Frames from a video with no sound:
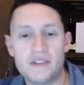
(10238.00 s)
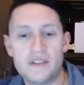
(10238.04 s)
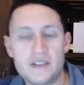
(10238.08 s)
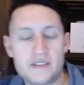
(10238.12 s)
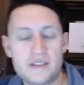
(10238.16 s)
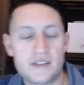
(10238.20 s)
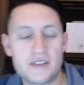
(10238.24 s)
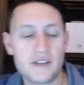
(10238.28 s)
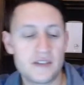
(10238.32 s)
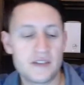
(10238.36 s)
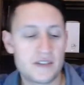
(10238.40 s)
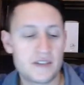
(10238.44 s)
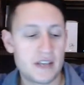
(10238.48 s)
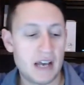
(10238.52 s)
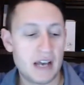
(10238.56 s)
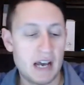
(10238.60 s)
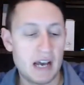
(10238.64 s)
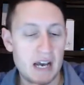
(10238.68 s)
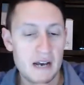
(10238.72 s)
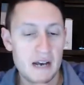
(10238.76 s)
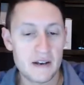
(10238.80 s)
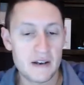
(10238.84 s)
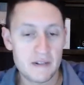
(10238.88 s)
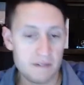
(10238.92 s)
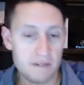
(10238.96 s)
This is a
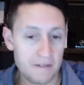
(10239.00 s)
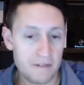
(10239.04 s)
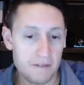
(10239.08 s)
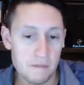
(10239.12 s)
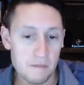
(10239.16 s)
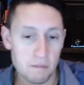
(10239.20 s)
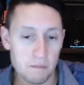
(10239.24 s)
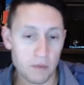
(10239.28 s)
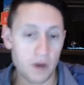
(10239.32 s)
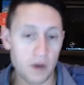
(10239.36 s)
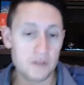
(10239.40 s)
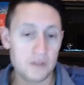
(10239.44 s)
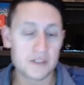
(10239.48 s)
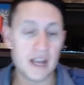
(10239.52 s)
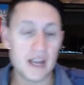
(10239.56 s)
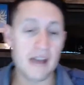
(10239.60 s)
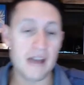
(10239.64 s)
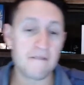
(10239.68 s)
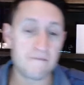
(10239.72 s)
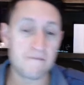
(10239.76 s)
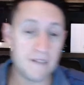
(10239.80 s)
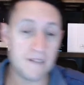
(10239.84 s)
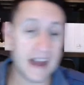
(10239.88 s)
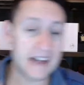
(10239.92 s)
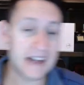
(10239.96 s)
uh,
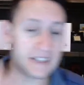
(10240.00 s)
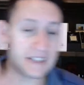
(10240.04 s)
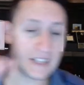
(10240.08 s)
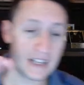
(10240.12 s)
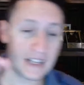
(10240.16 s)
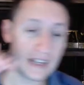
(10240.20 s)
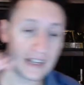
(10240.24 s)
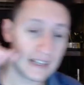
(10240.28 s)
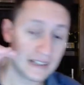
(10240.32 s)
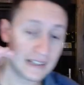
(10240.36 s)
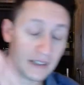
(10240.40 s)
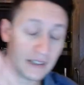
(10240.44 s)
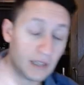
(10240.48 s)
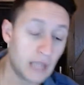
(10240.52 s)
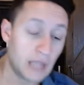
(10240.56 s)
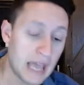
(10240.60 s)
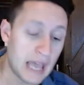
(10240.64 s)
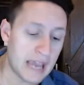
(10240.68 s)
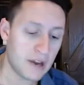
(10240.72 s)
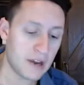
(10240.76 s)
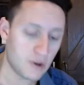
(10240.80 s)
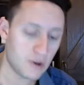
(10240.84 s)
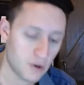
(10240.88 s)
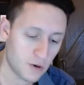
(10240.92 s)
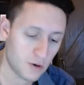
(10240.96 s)
multifaceted,
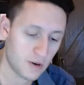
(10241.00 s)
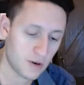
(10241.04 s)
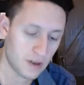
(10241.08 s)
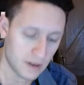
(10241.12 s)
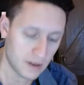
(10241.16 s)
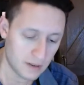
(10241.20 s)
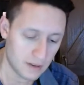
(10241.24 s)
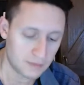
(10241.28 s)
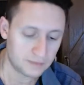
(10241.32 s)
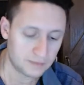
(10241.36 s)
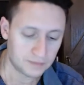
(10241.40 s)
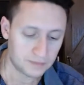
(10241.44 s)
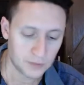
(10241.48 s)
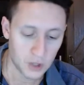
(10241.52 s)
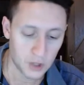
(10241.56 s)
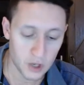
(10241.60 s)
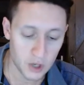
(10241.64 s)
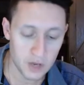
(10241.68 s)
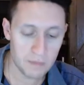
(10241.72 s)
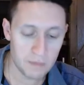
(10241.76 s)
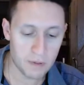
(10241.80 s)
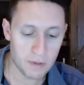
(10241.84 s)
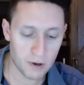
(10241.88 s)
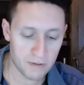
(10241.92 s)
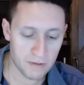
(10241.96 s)
layered,
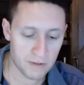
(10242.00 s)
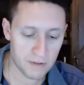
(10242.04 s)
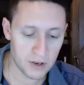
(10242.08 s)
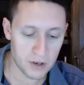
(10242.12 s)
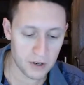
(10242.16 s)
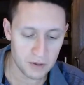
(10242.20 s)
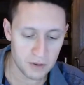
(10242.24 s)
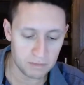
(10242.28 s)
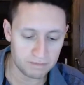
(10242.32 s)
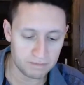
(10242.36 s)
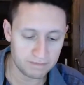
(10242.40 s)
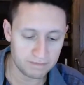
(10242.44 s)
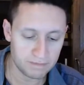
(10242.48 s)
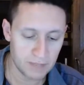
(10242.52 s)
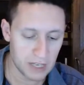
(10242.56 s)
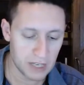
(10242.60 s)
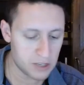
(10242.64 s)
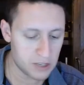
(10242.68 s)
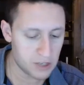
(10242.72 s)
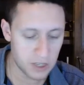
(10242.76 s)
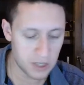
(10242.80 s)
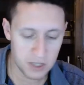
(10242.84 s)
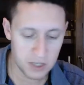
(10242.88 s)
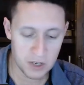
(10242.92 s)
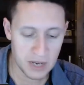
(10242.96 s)
good perfume. It's
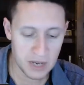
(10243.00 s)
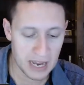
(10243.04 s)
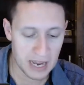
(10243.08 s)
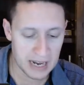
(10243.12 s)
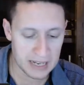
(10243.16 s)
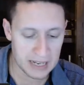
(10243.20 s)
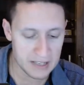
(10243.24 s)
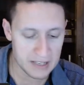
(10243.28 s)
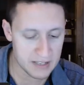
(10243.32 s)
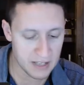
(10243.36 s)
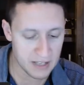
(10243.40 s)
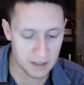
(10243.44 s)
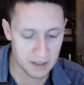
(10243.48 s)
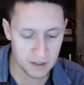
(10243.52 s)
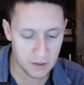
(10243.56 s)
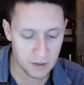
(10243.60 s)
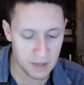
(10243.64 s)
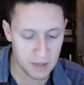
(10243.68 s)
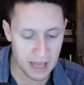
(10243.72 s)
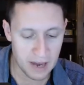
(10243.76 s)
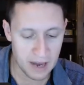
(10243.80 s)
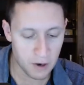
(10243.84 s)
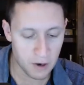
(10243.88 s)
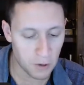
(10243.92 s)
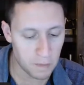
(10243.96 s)
just you got to sit through
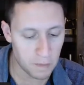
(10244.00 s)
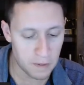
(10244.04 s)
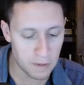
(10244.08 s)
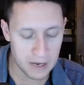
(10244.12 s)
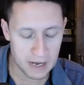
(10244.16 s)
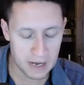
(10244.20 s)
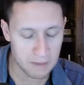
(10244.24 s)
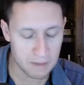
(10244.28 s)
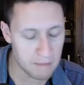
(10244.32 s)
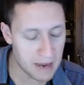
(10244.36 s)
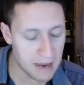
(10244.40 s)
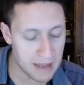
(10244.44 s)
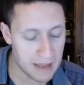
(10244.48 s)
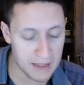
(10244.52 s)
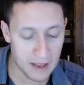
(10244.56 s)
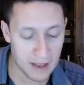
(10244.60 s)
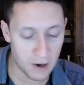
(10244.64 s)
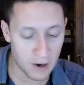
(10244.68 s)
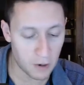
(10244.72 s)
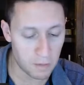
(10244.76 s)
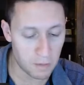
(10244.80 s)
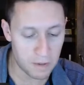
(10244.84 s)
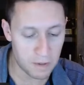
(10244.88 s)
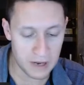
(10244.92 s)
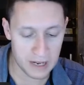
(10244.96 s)
that opening, man. That
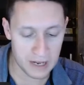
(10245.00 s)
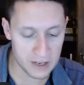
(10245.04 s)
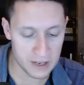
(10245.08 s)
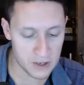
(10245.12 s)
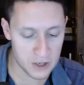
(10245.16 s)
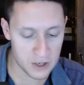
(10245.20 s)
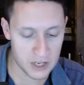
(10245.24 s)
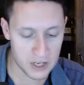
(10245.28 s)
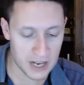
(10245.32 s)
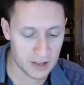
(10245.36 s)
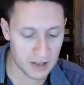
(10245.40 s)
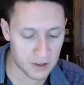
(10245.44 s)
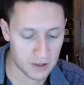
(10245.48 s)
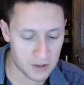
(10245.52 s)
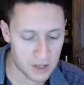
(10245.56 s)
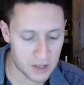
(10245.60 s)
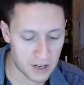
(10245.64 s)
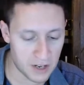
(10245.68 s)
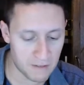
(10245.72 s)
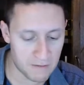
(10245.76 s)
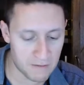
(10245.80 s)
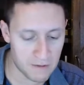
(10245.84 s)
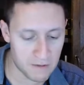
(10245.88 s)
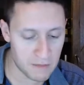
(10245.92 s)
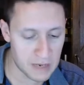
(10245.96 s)
opening is
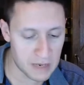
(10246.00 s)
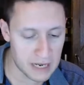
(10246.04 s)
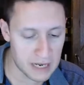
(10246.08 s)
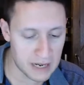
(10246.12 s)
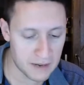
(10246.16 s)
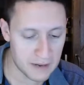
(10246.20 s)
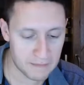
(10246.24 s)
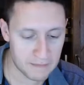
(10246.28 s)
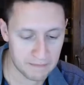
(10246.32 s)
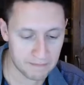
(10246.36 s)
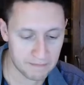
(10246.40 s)
challenging for me.